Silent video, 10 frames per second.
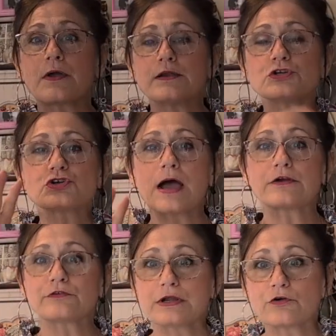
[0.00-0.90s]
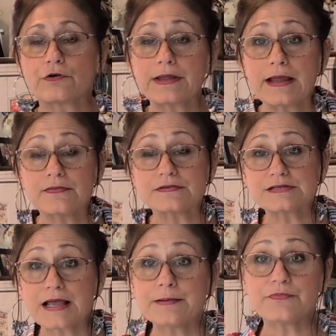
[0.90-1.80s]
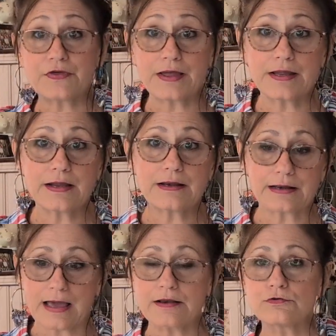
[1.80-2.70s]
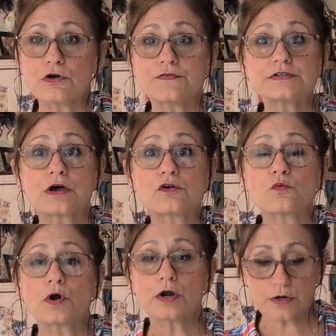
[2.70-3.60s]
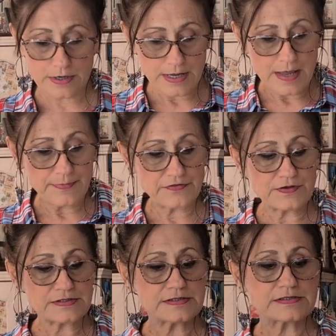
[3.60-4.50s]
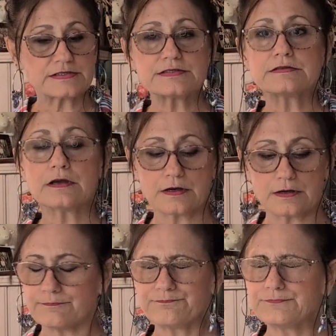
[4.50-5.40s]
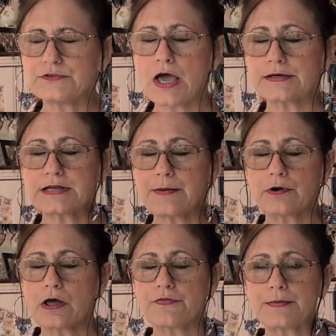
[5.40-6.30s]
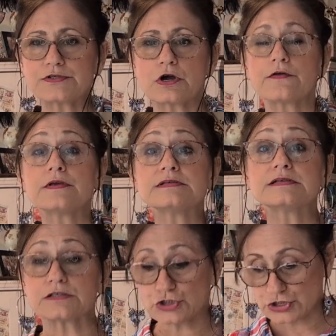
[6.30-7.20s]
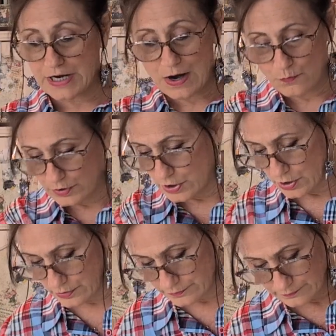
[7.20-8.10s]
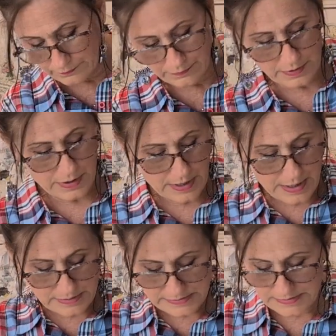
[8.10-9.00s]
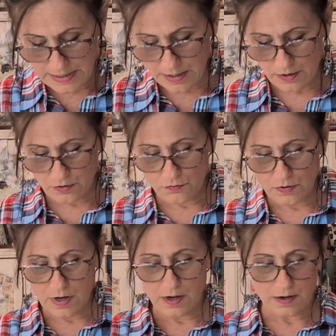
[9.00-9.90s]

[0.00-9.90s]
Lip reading: going to try to recreate the same thing. I don't know if it's going to work, but this is not a tablecloth, I'm sorry. This is a shower curtain. So